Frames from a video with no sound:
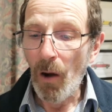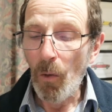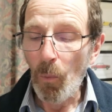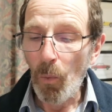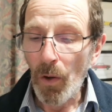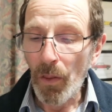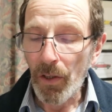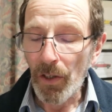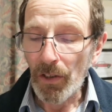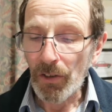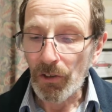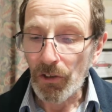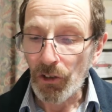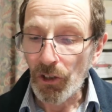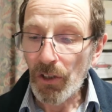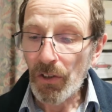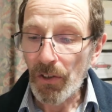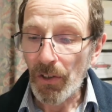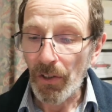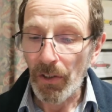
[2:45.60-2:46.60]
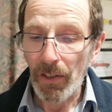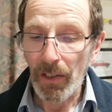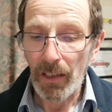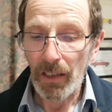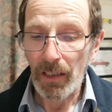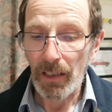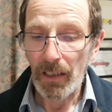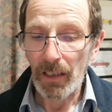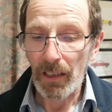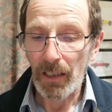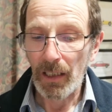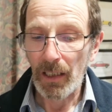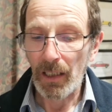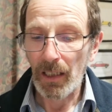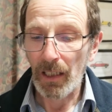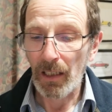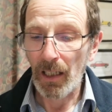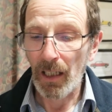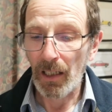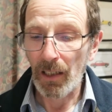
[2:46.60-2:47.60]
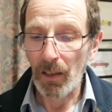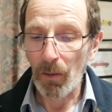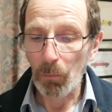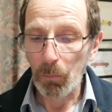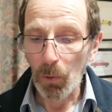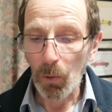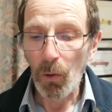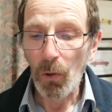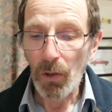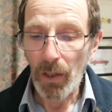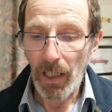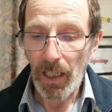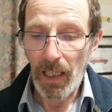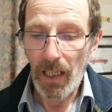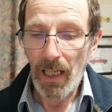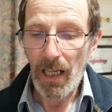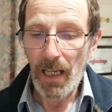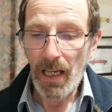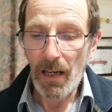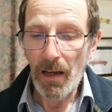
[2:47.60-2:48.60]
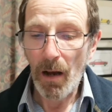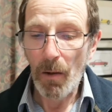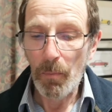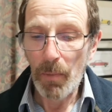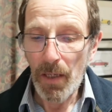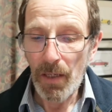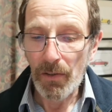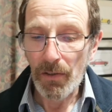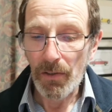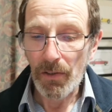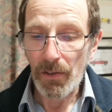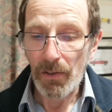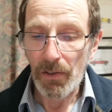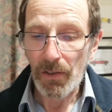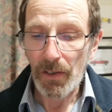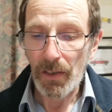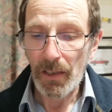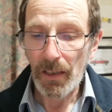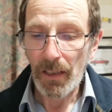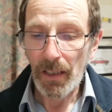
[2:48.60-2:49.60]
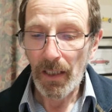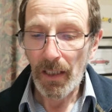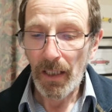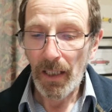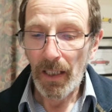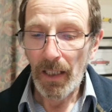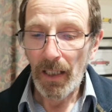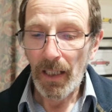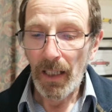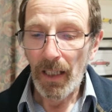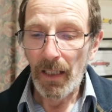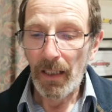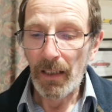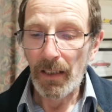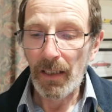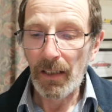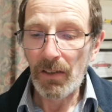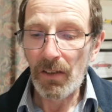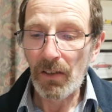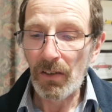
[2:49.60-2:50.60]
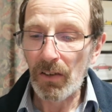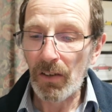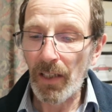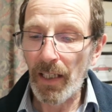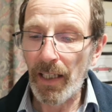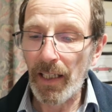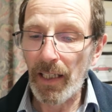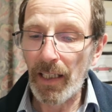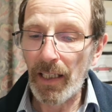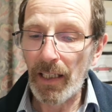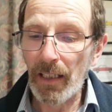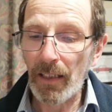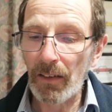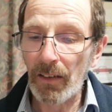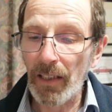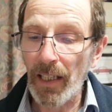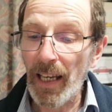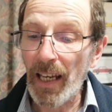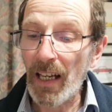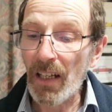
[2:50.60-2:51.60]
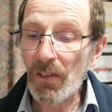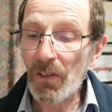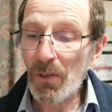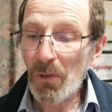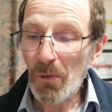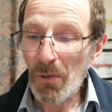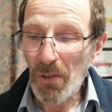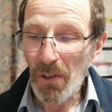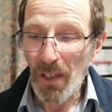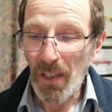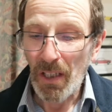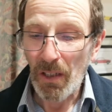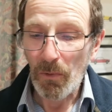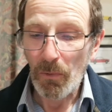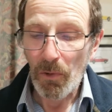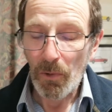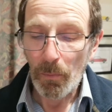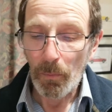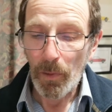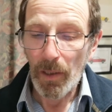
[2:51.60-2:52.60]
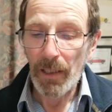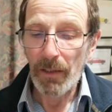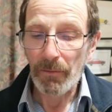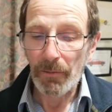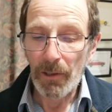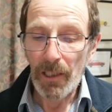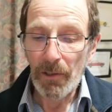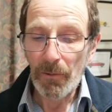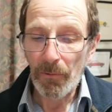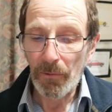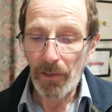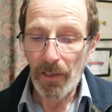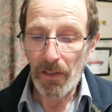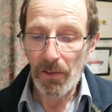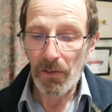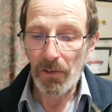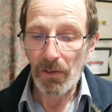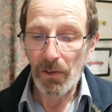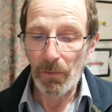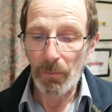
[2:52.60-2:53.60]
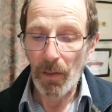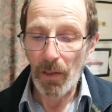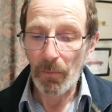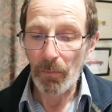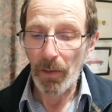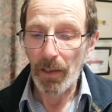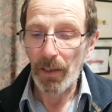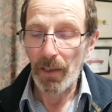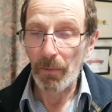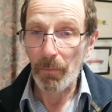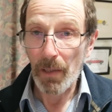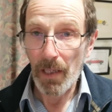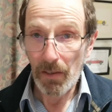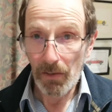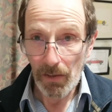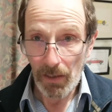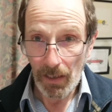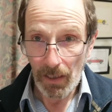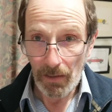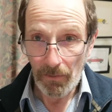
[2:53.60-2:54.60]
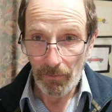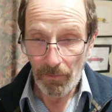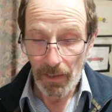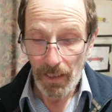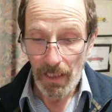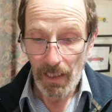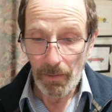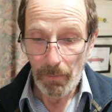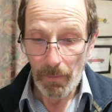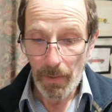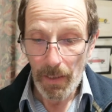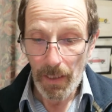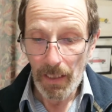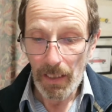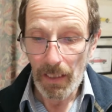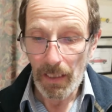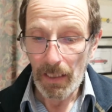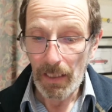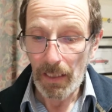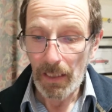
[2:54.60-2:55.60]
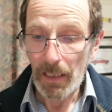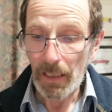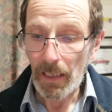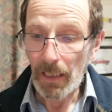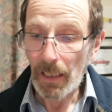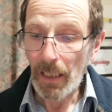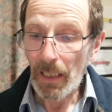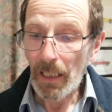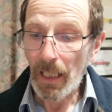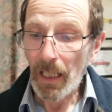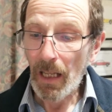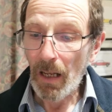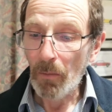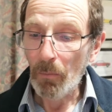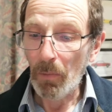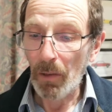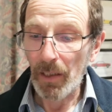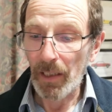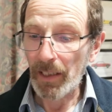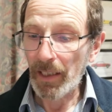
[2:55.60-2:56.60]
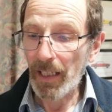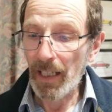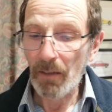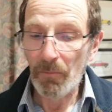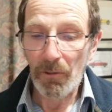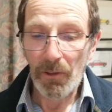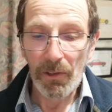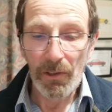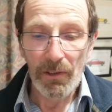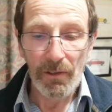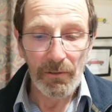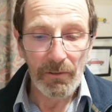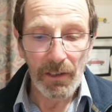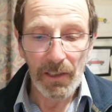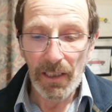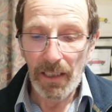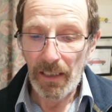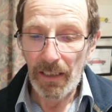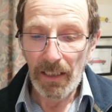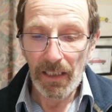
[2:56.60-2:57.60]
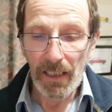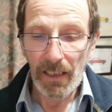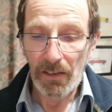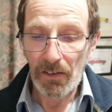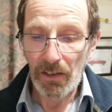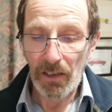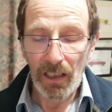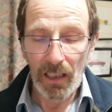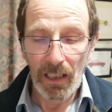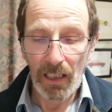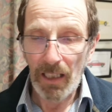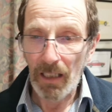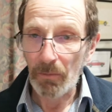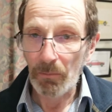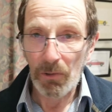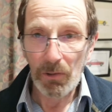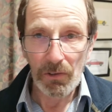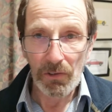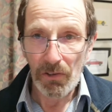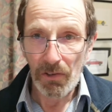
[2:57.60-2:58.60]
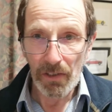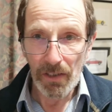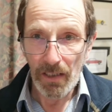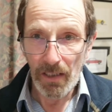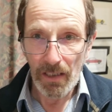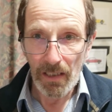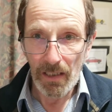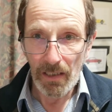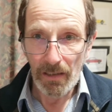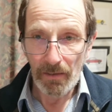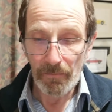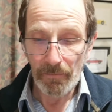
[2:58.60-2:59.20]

with a jitter and a blocky appearance. This is likely associated with my Wi-Fi system in my domestic environment. But again, without running tests, I am not certain.